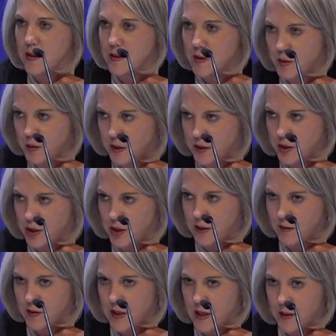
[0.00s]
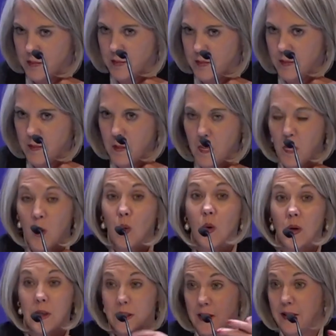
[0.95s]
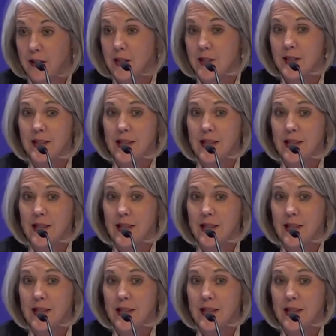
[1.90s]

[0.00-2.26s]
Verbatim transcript: long road still ahead, many members of the